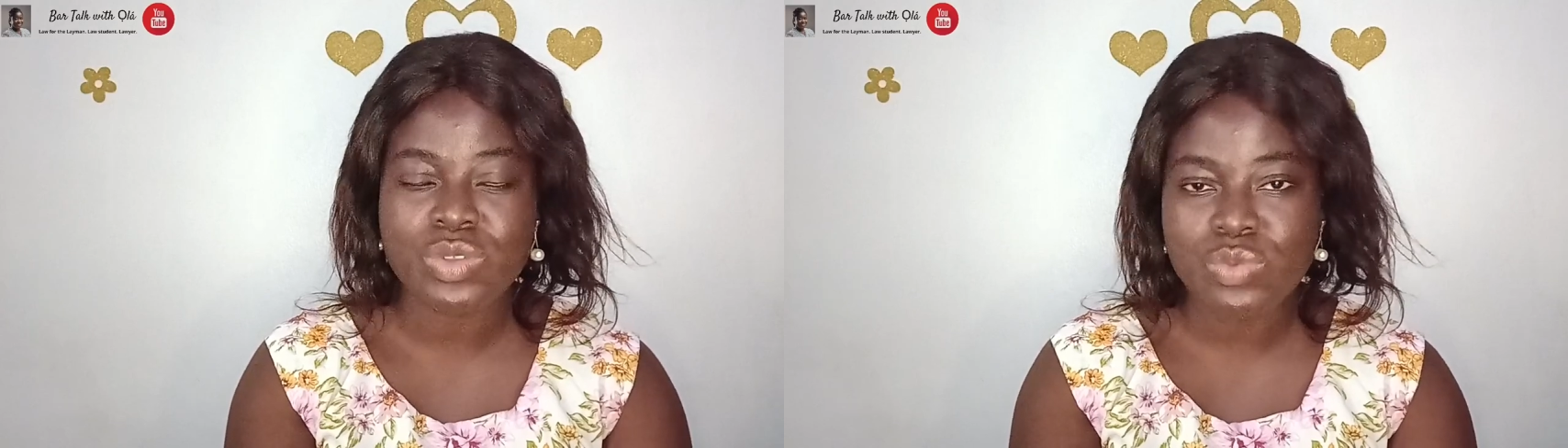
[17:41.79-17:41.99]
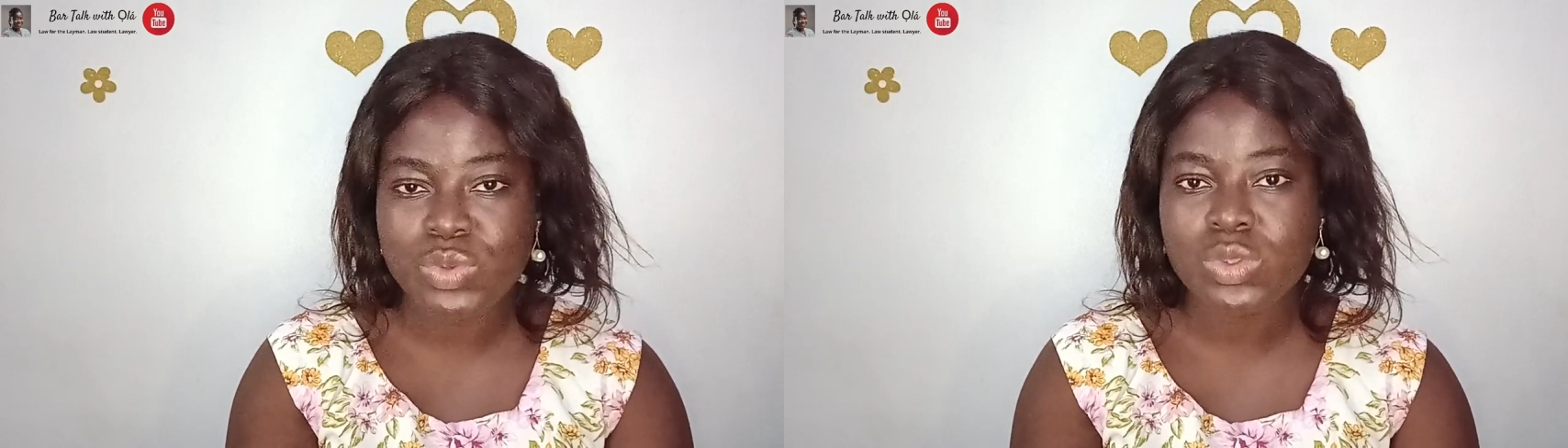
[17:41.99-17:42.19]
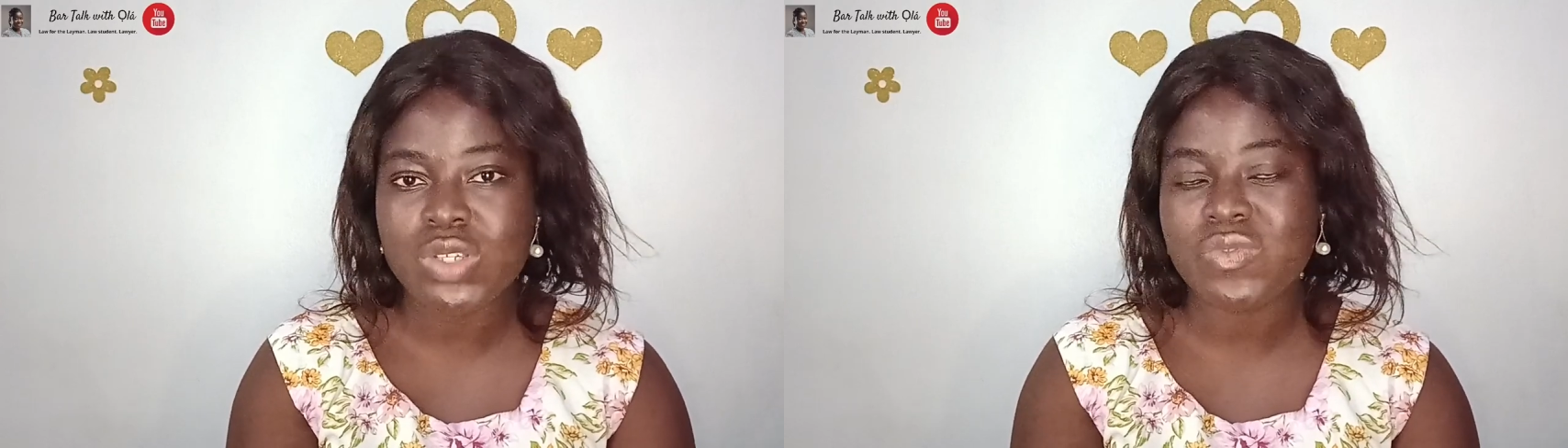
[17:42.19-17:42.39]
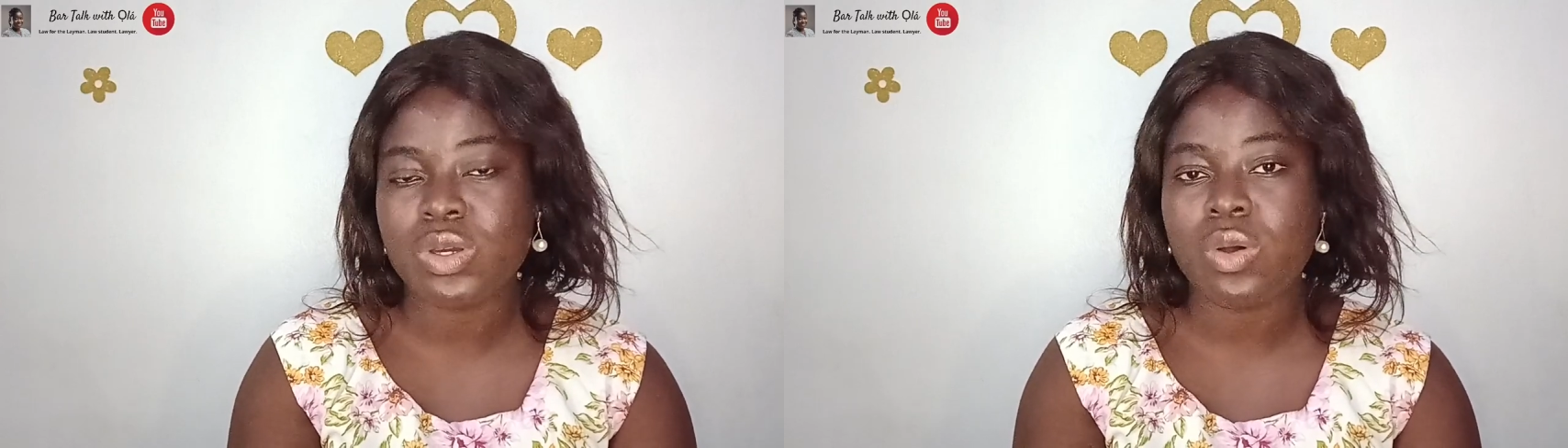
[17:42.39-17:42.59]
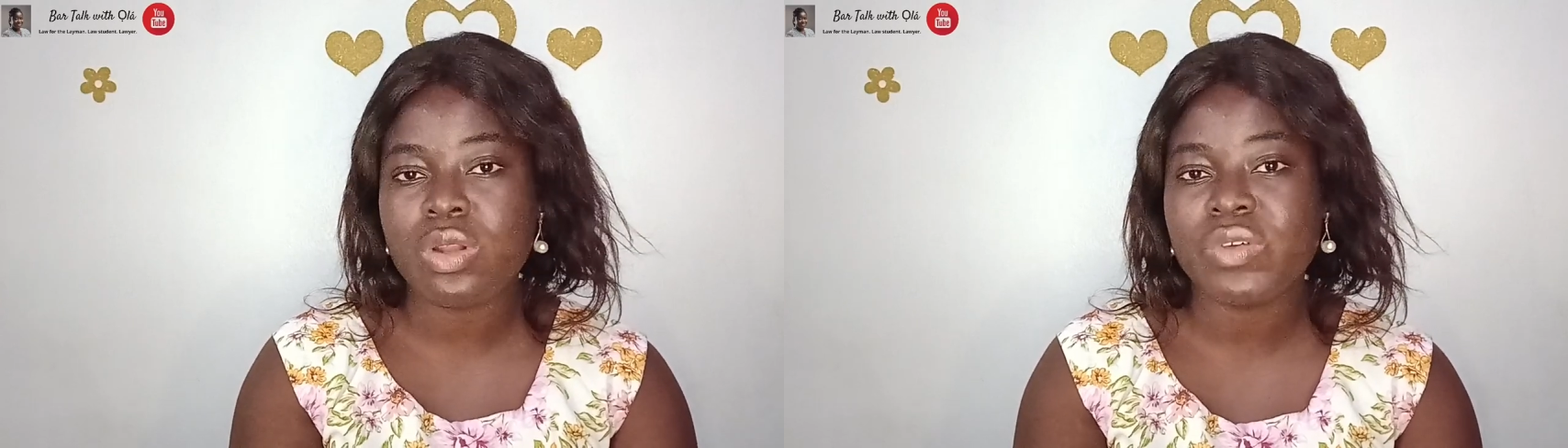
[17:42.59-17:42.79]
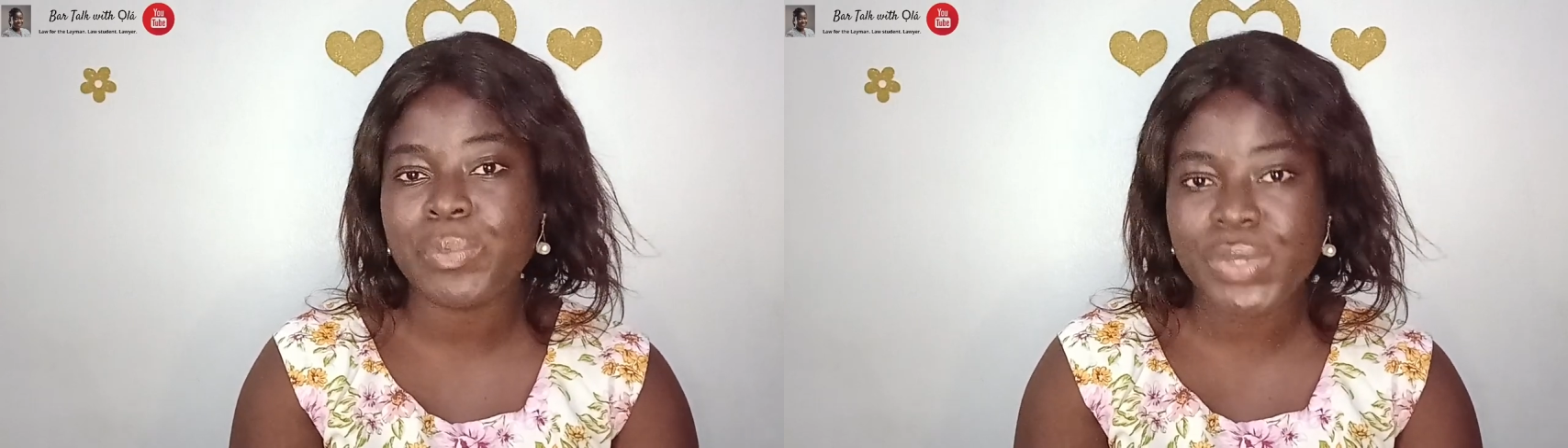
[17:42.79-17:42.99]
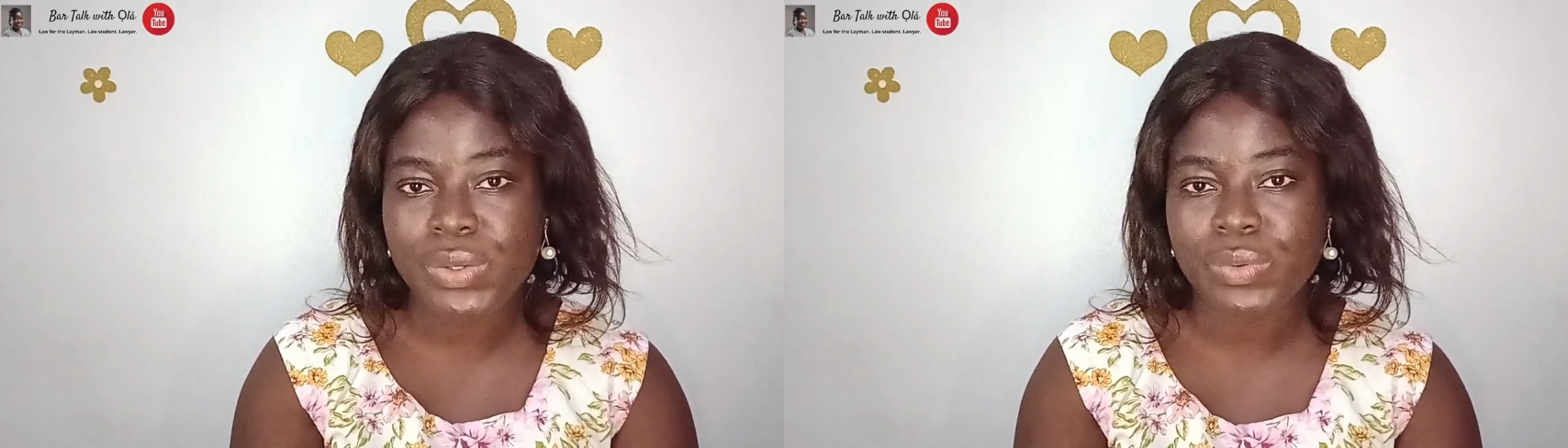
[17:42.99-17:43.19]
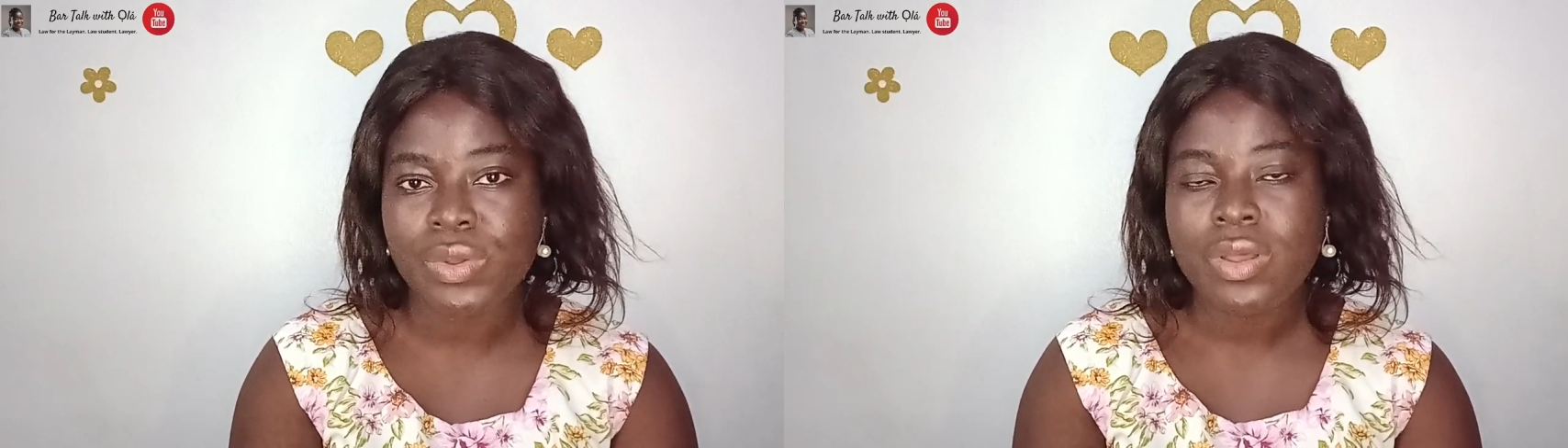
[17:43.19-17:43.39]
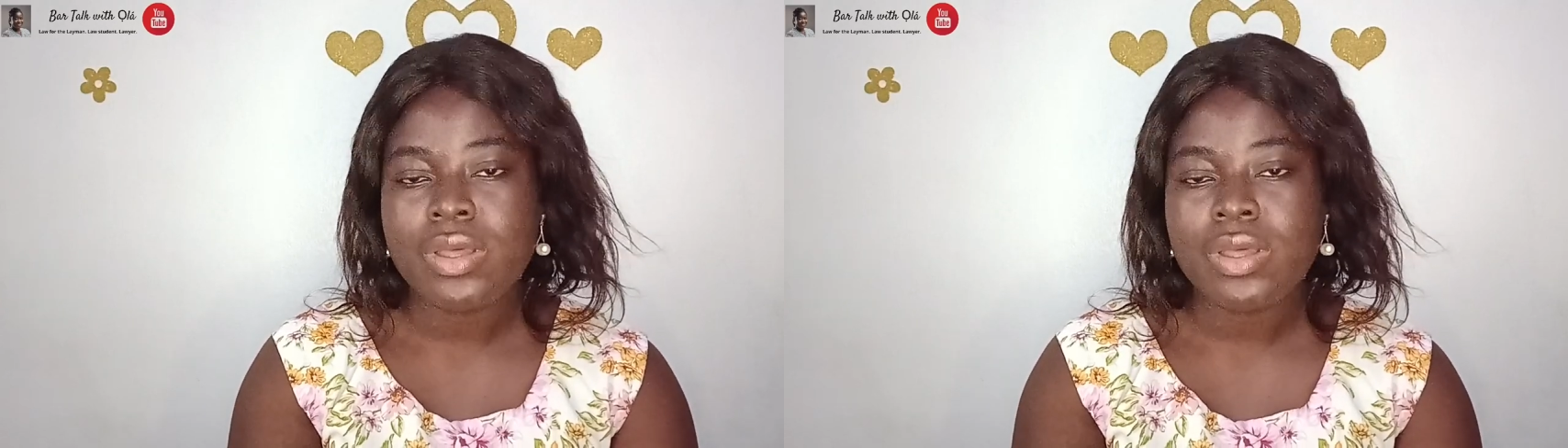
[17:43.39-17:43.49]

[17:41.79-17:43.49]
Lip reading: the rules of the Court of Appeal.